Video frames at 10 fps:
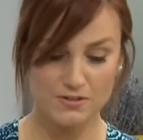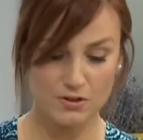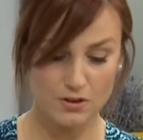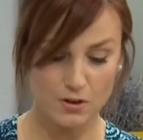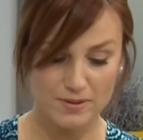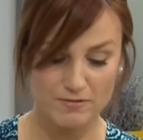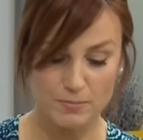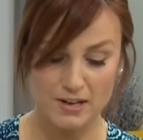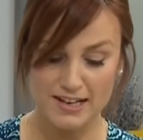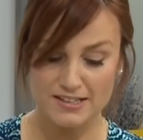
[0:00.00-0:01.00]
We've got a comment
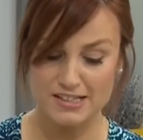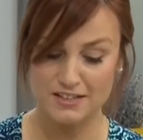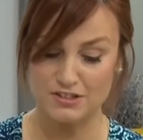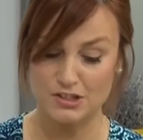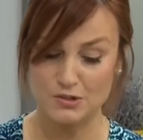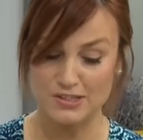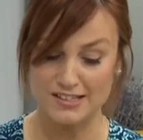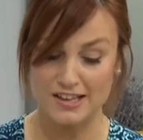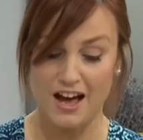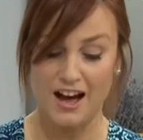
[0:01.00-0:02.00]
from Claire Stevens who
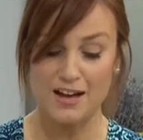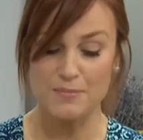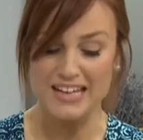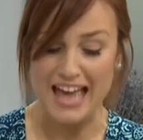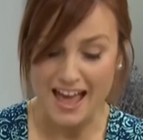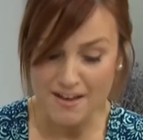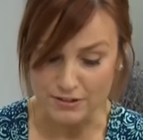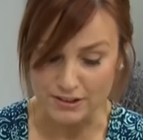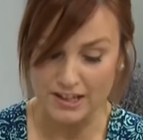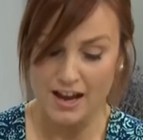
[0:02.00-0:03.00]
says, I'm in
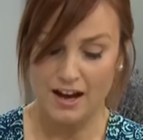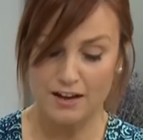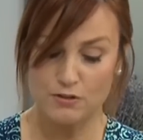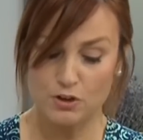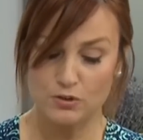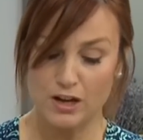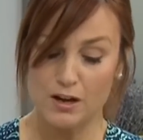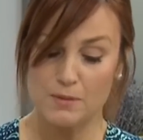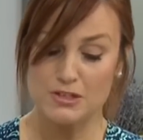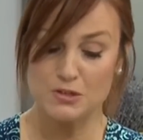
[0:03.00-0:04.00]
heaven. I've gone
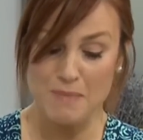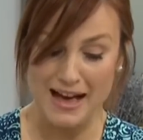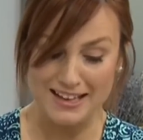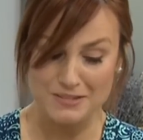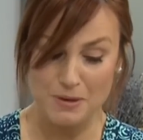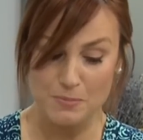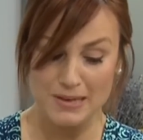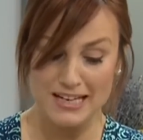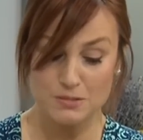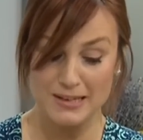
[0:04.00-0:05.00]
almond mad, but
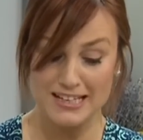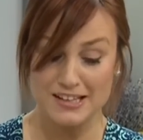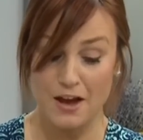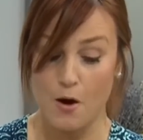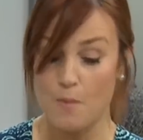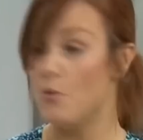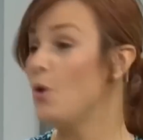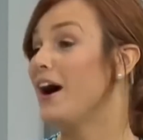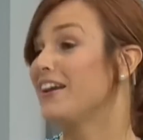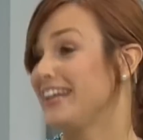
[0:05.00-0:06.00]
please, please,
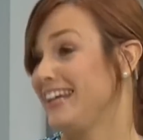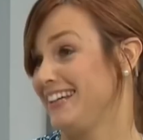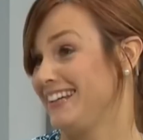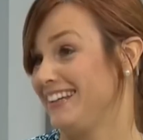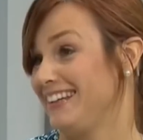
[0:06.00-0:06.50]
more honey.